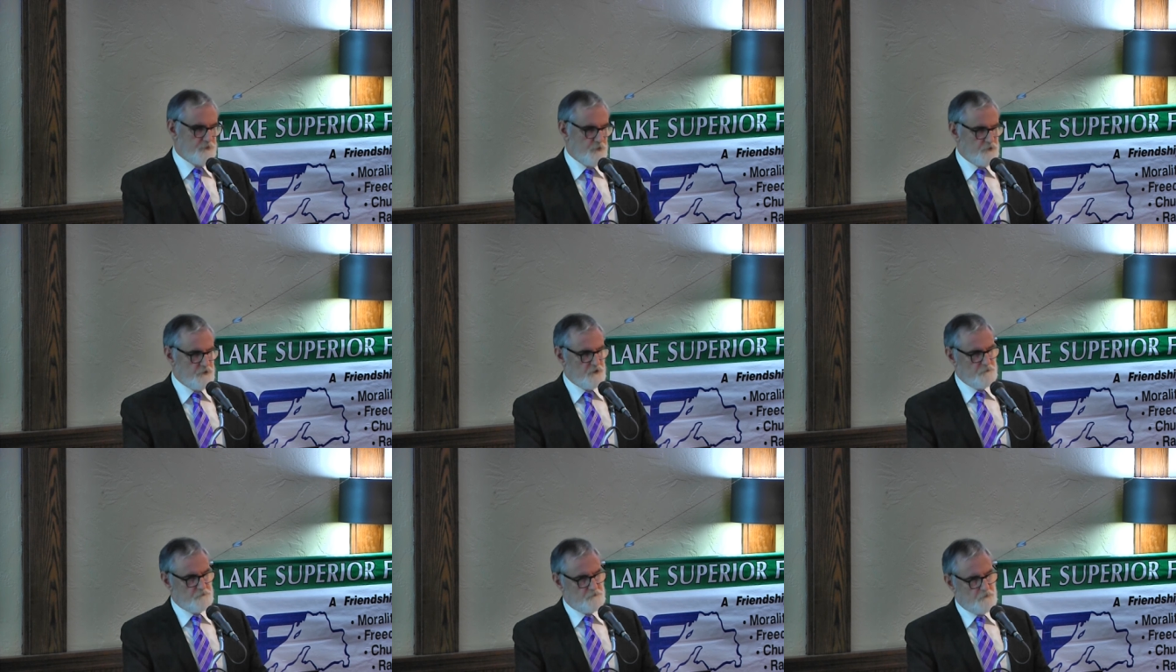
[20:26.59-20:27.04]

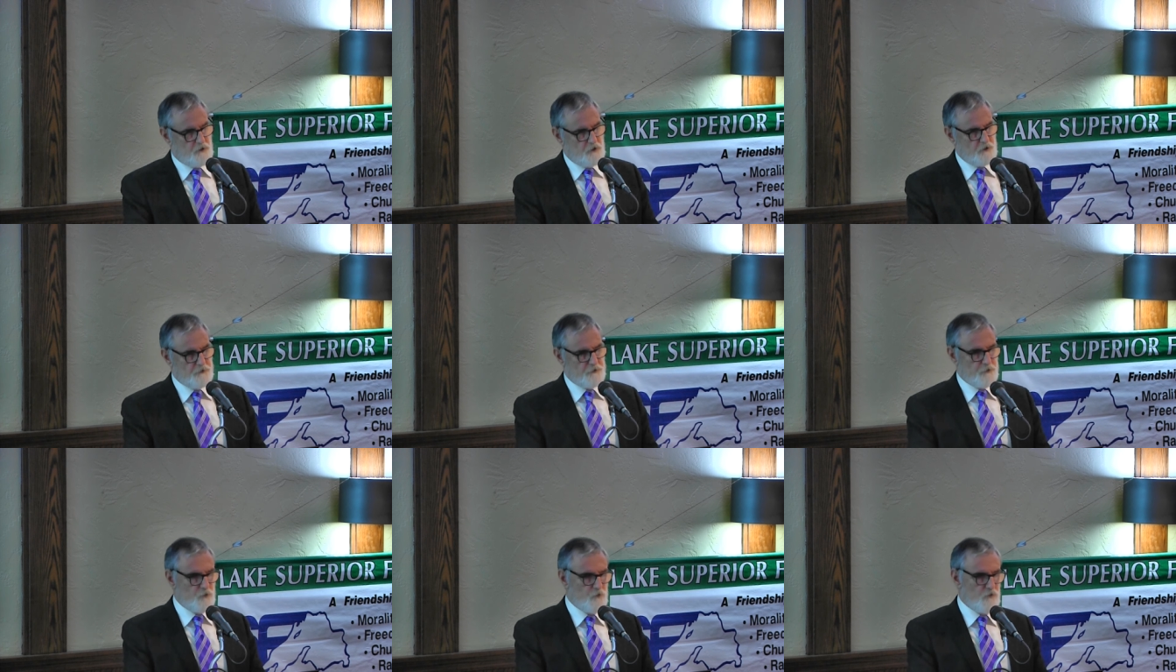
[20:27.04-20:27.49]
put them
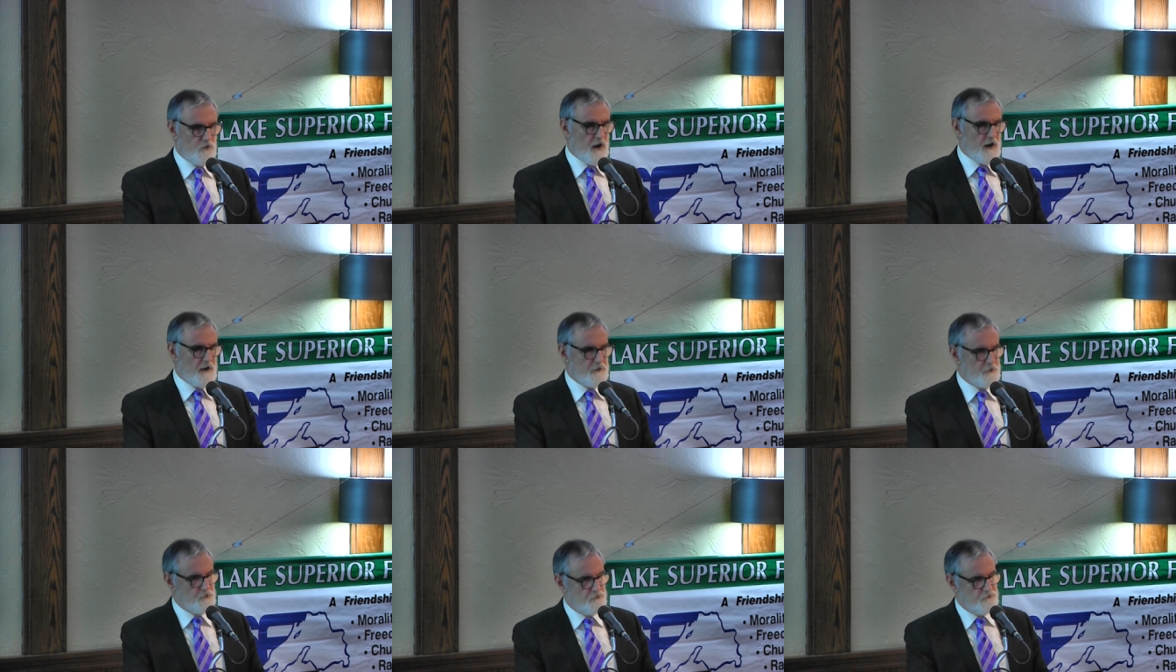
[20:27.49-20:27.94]
on their own
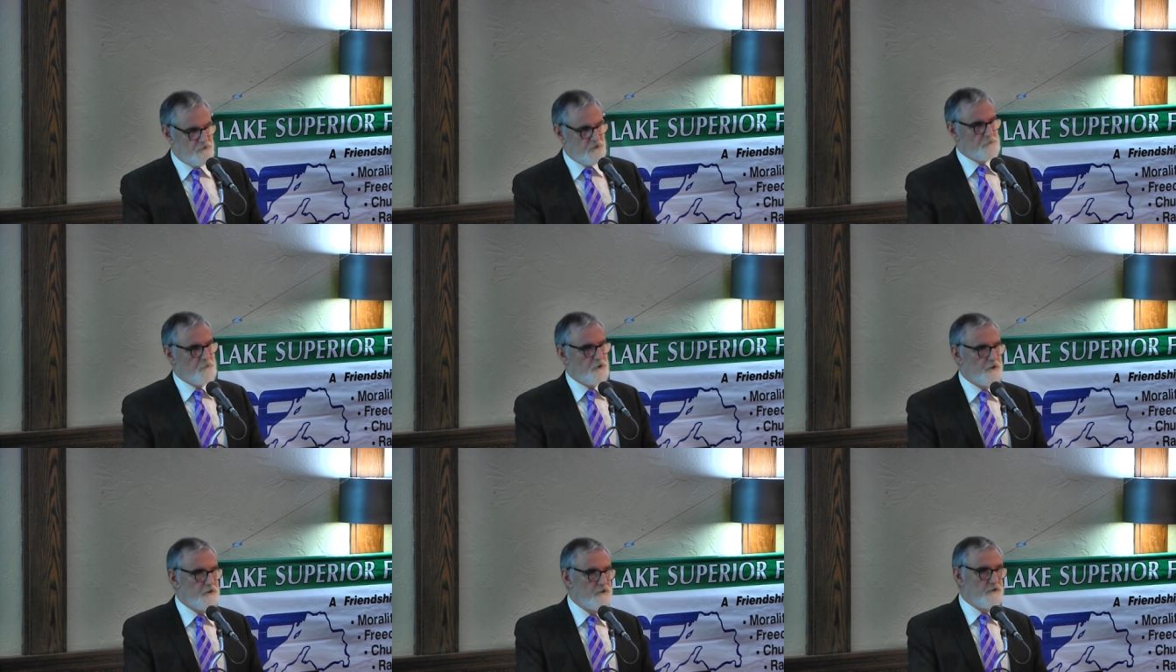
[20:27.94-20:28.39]
island
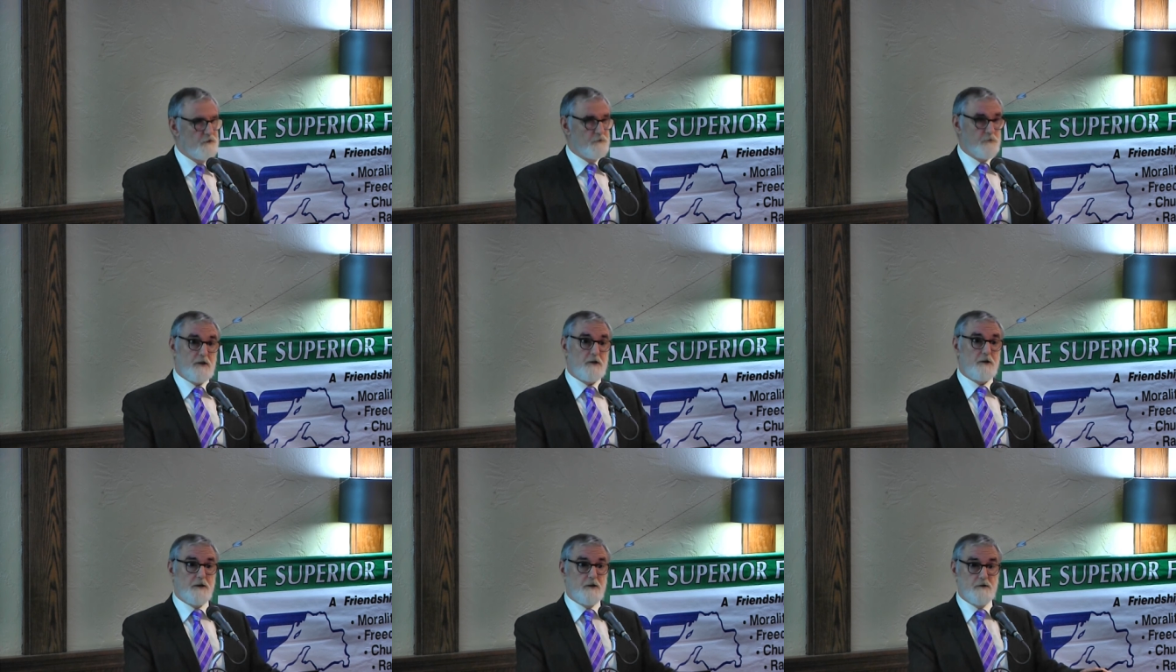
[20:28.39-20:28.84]
somewhere.
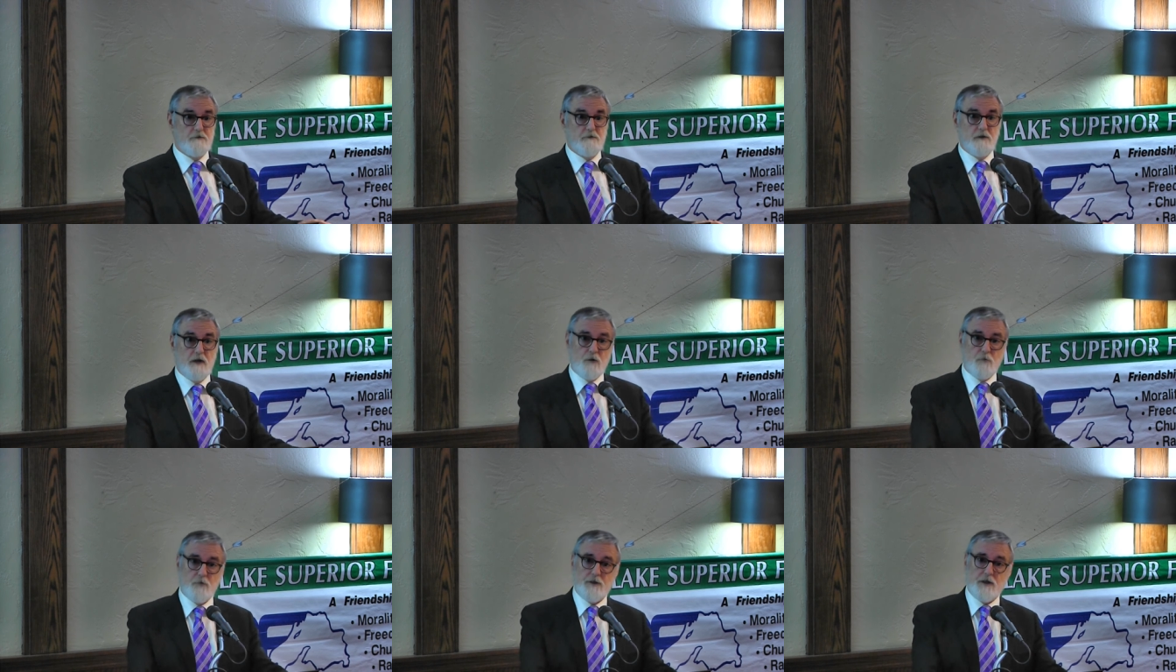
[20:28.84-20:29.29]
Really?
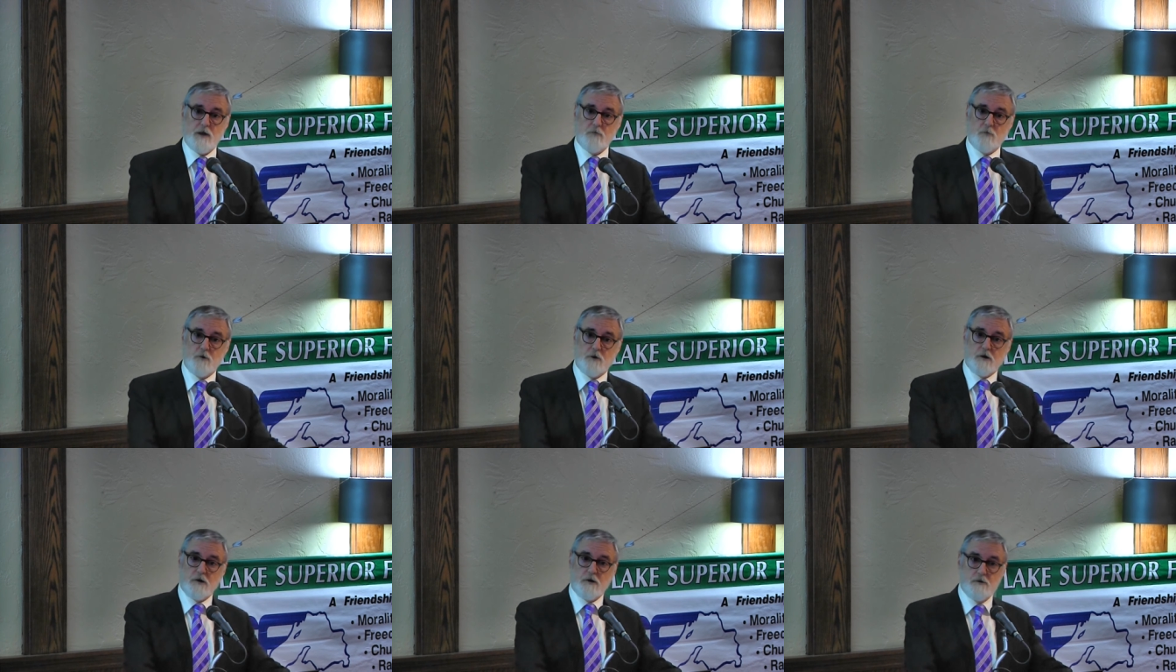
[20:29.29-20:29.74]
How would that
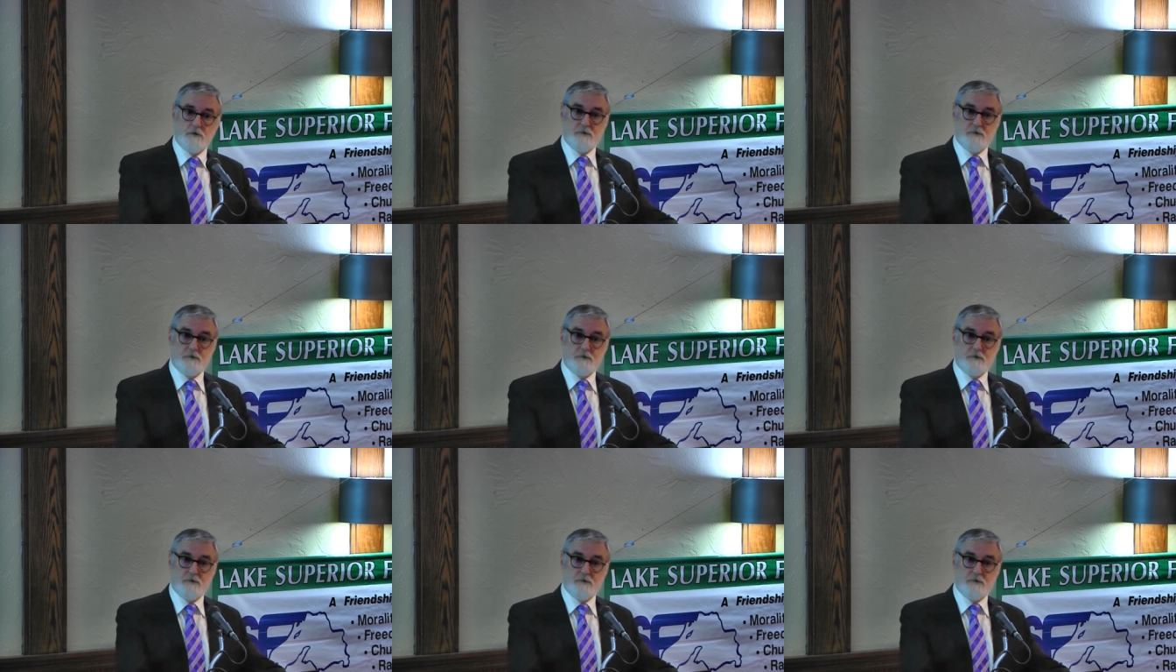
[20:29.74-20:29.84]
work?